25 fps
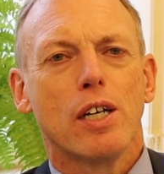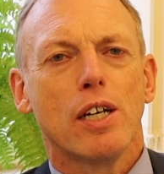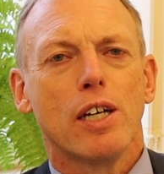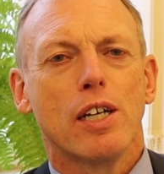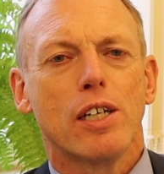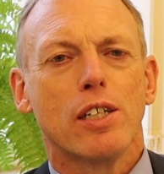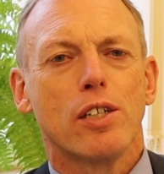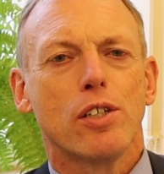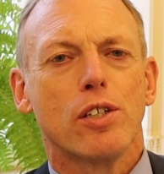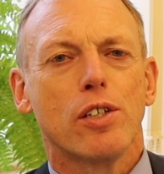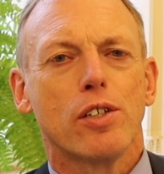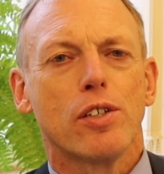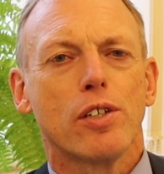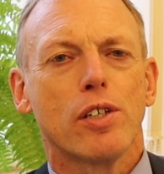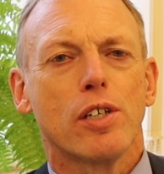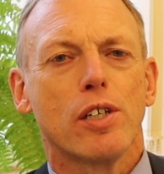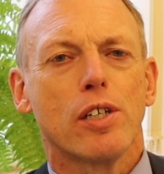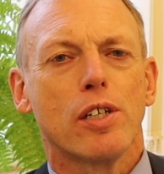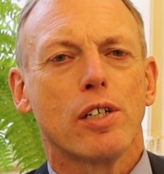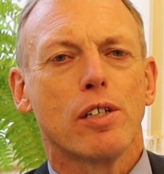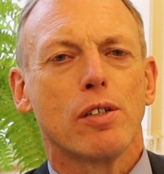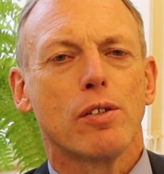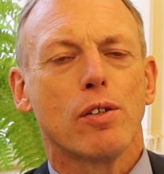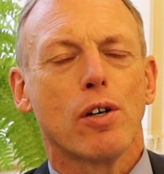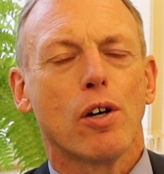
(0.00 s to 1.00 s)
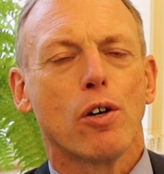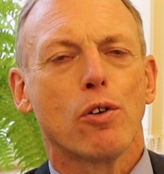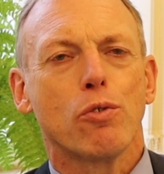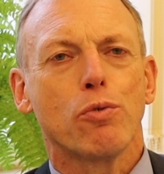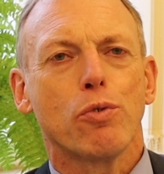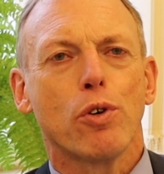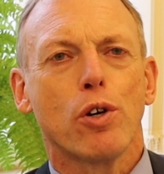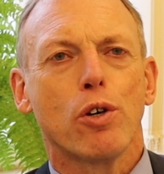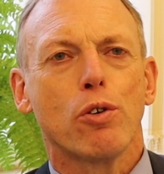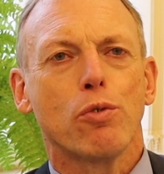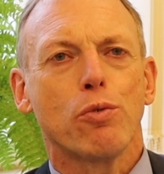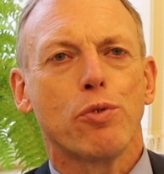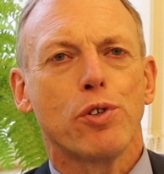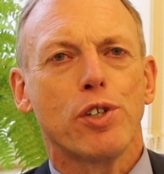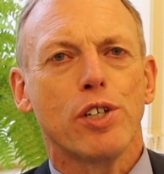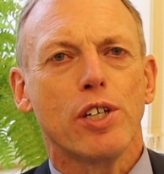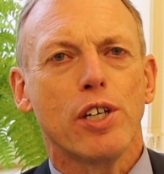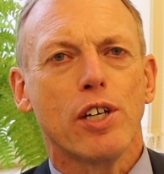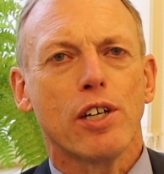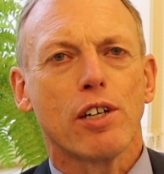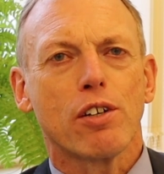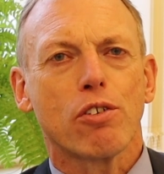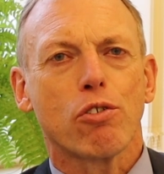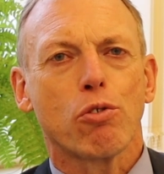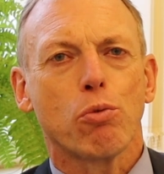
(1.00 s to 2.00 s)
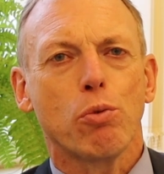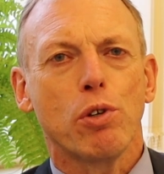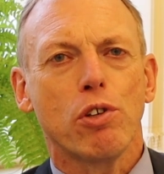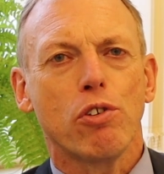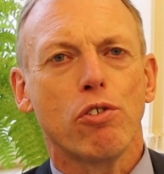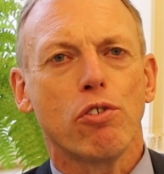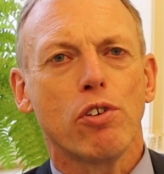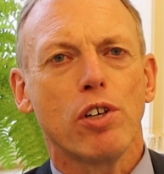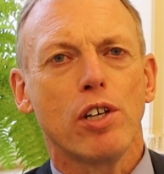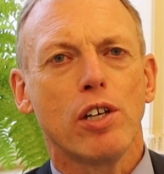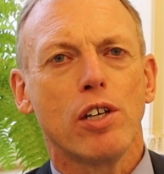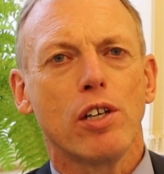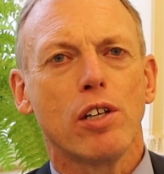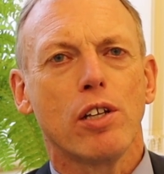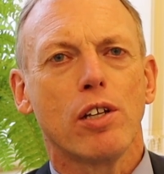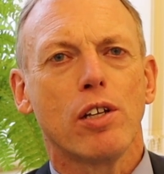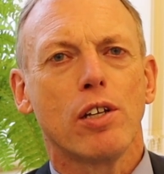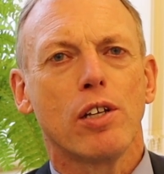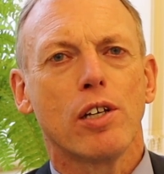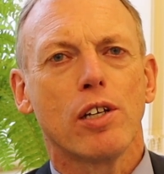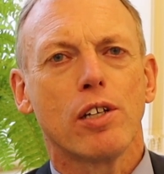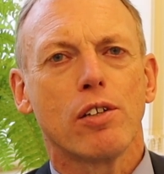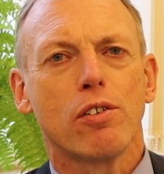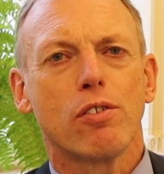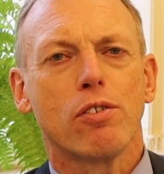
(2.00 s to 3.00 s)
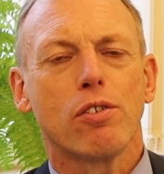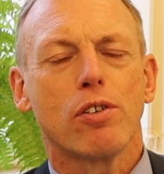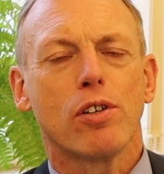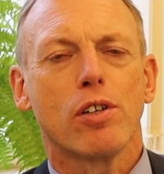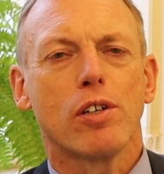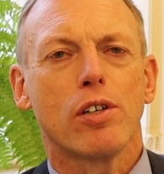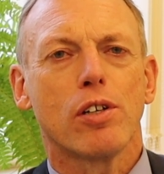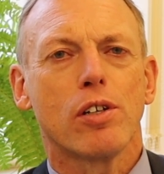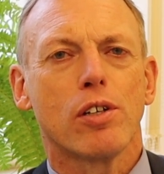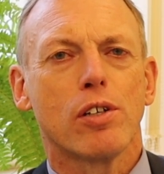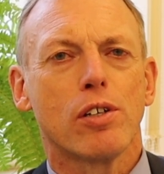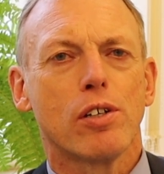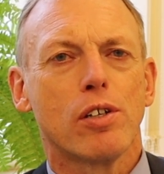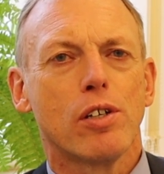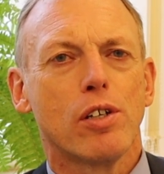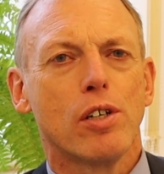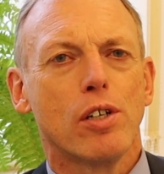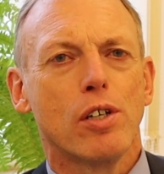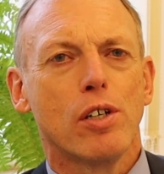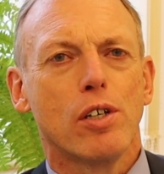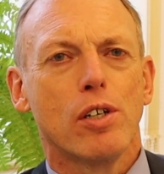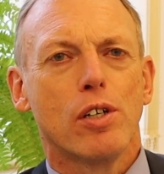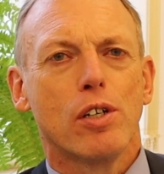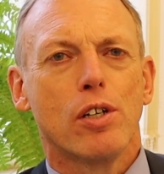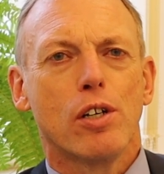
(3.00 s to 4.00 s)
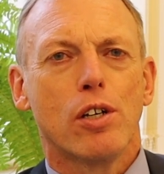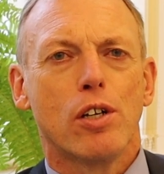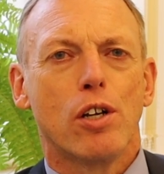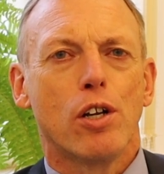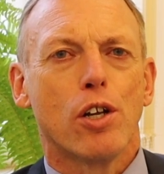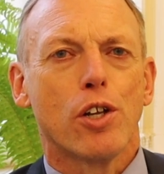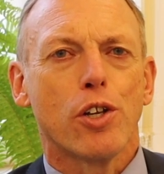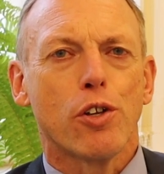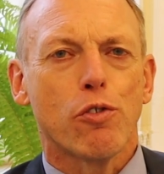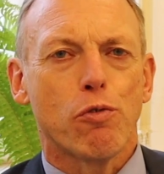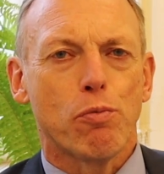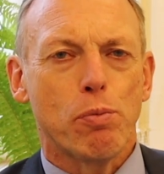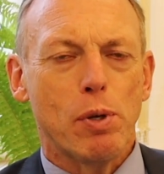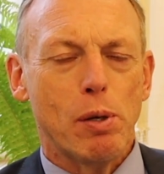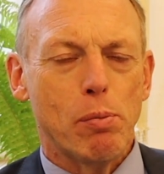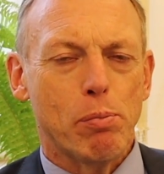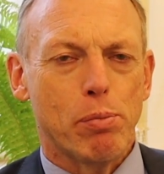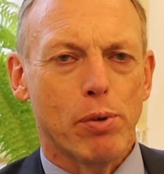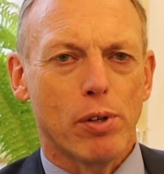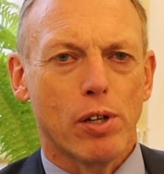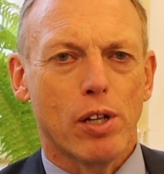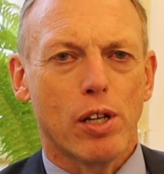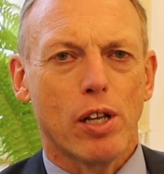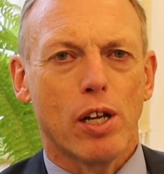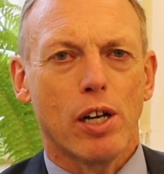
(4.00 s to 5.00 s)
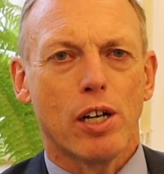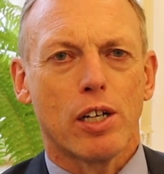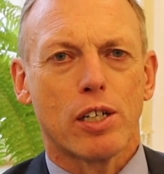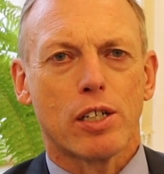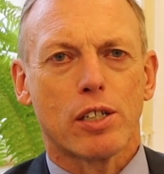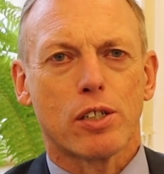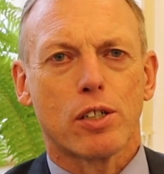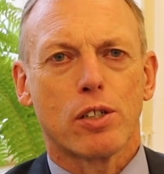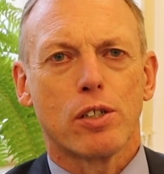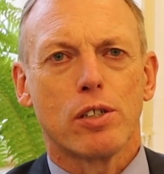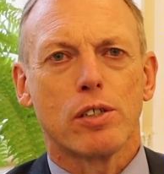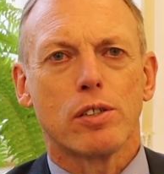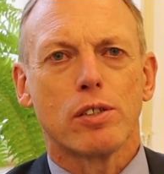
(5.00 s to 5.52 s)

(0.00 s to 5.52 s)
And over the years we see that a lot of people are